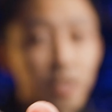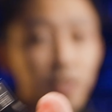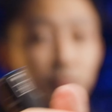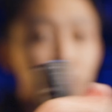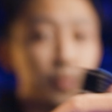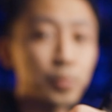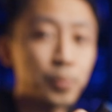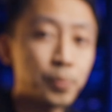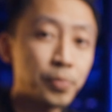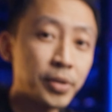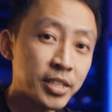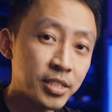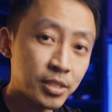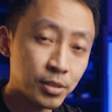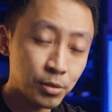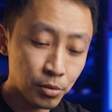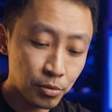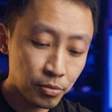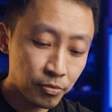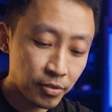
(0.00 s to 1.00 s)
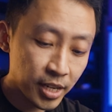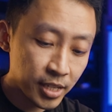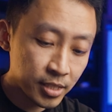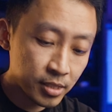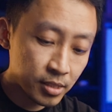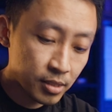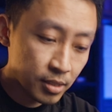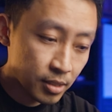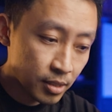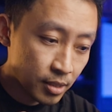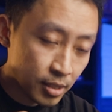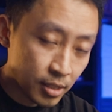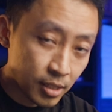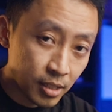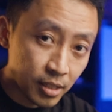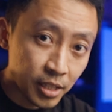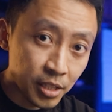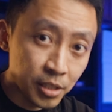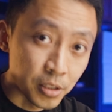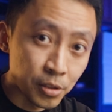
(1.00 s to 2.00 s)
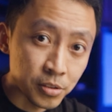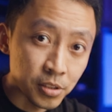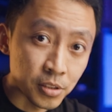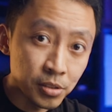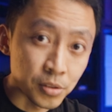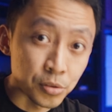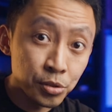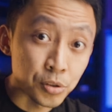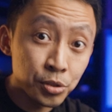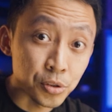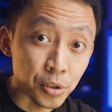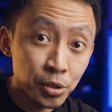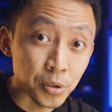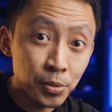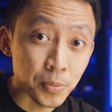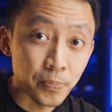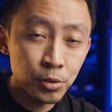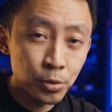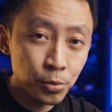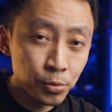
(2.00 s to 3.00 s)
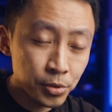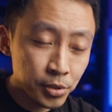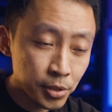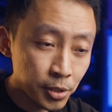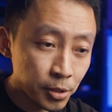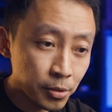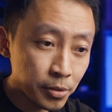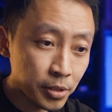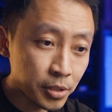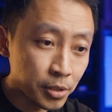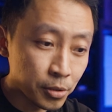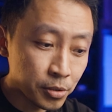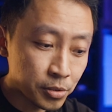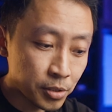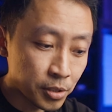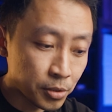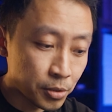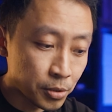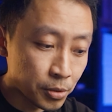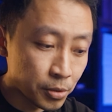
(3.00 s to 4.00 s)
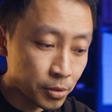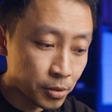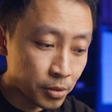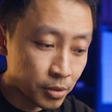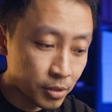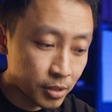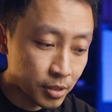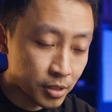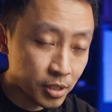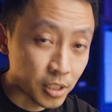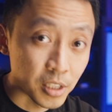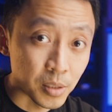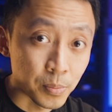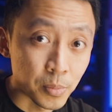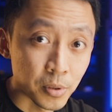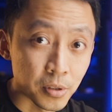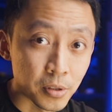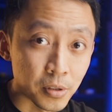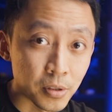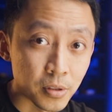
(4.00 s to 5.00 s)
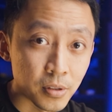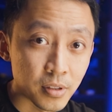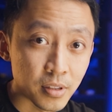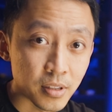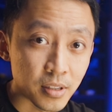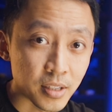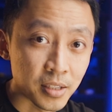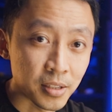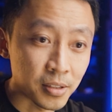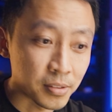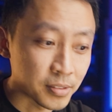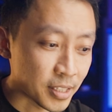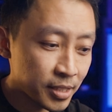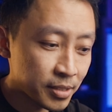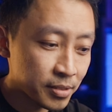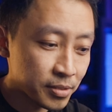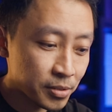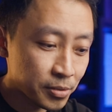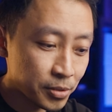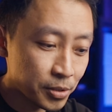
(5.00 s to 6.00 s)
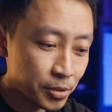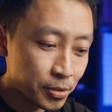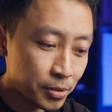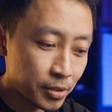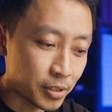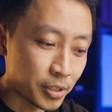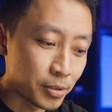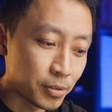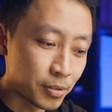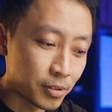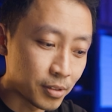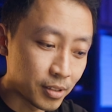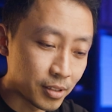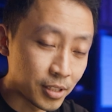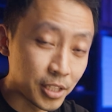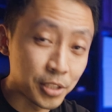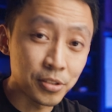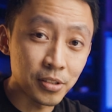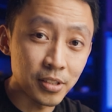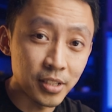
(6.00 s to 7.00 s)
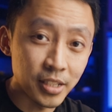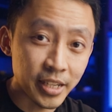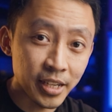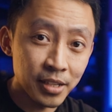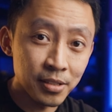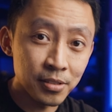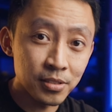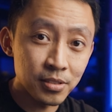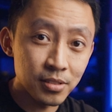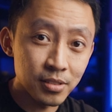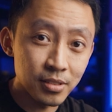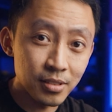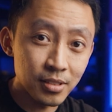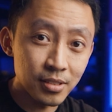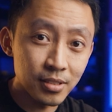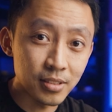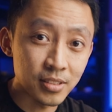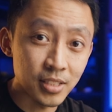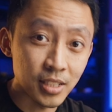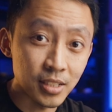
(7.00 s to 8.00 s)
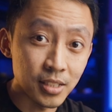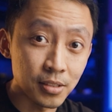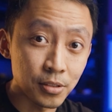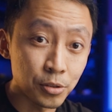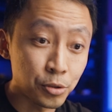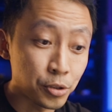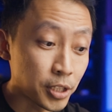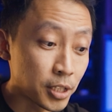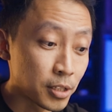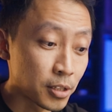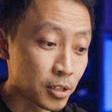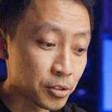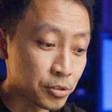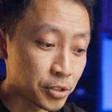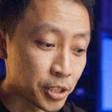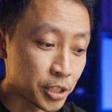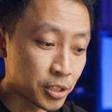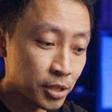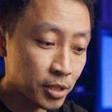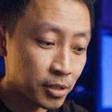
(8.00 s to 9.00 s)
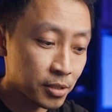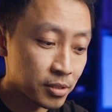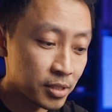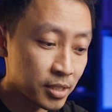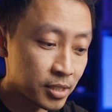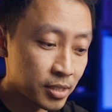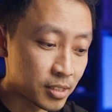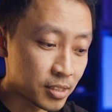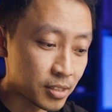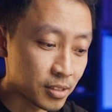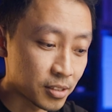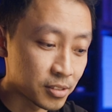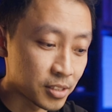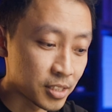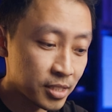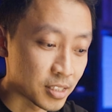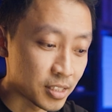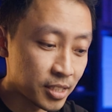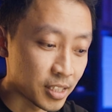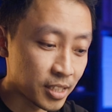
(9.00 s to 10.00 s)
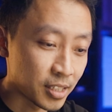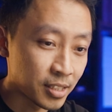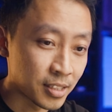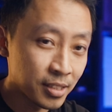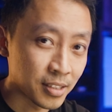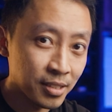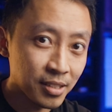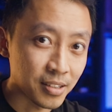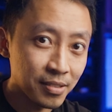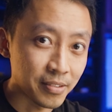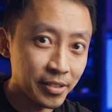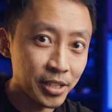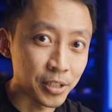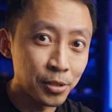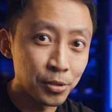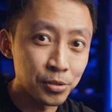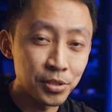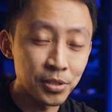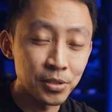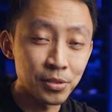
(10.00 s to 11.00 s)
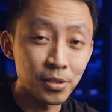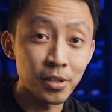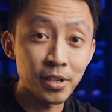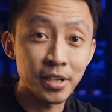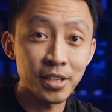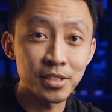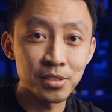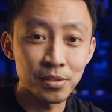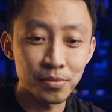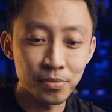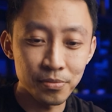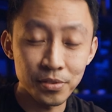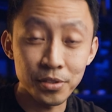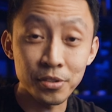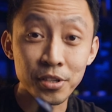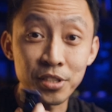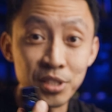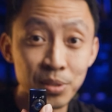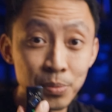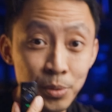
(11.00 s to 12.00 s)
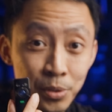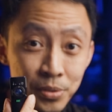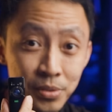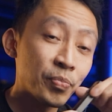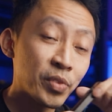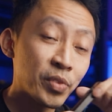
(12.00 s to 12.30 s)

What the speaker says: If you press too fast, it goes into strobe. Too slow, it goes into turbo and all that. So you literally cannot signal 3 long, 3 short on this thing. Right, it goes into all kinds of crazy modes.